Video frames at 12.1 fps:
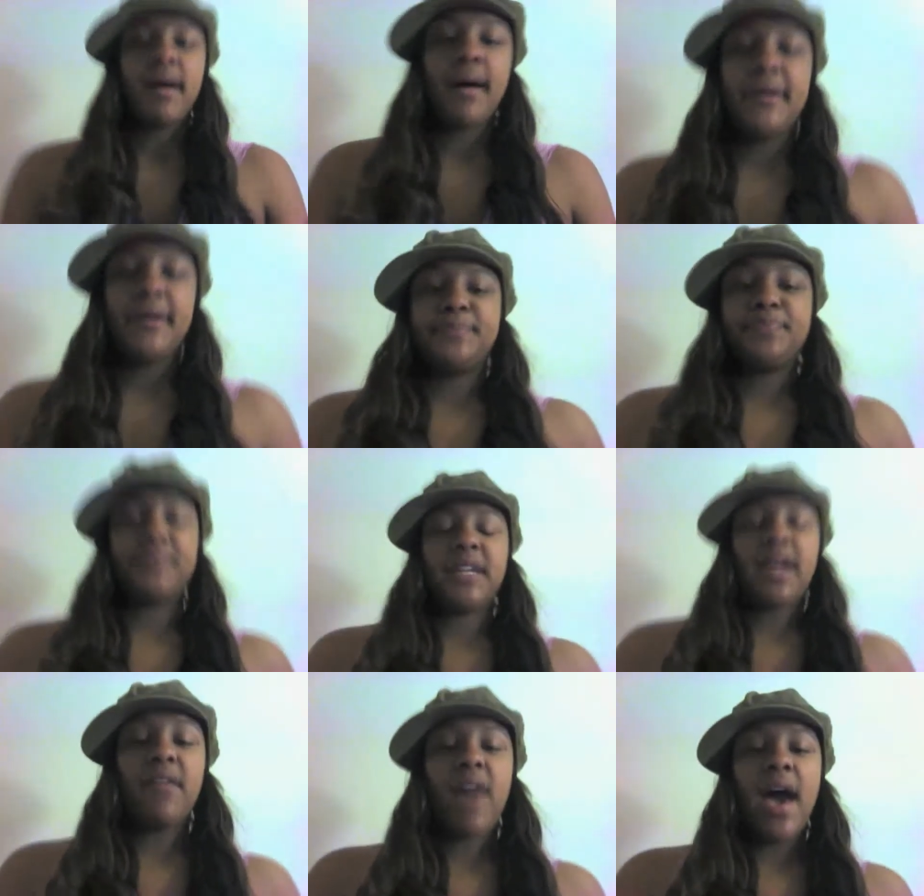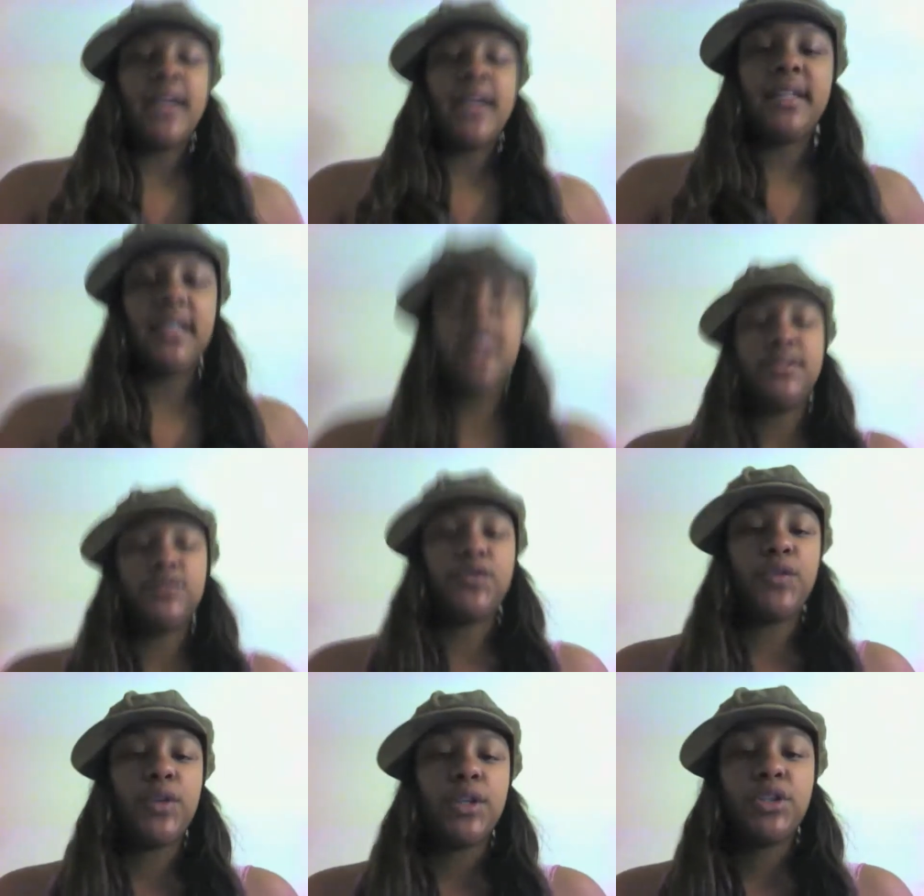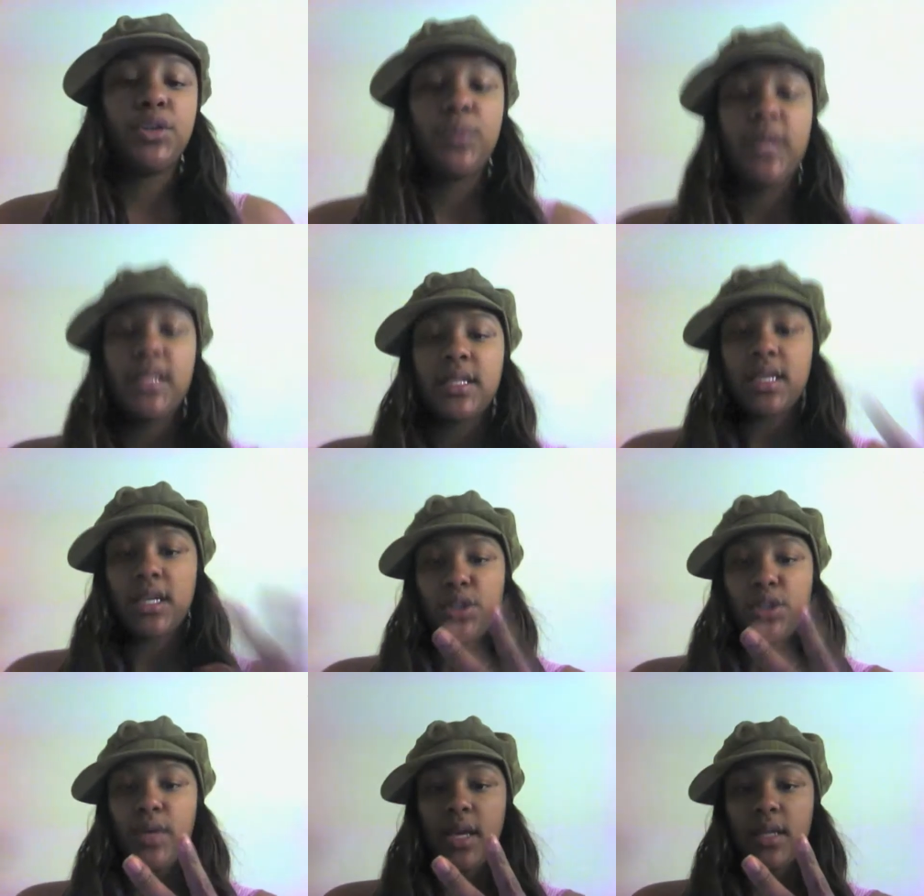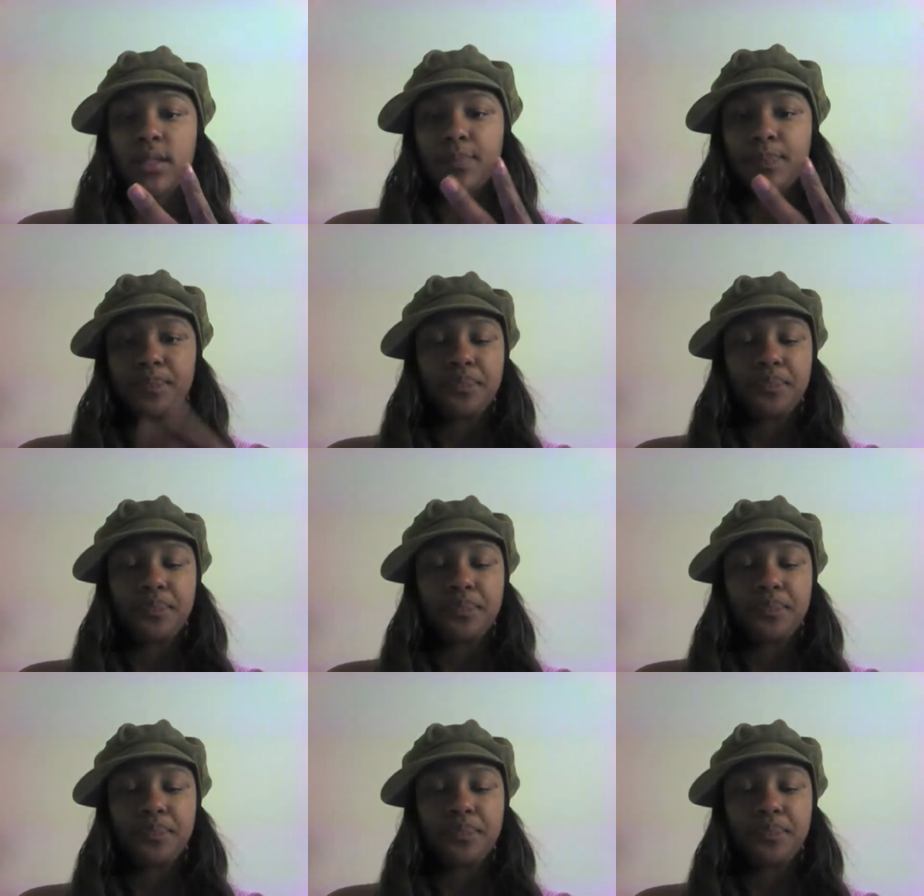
um but I've had it in for two weeks and two days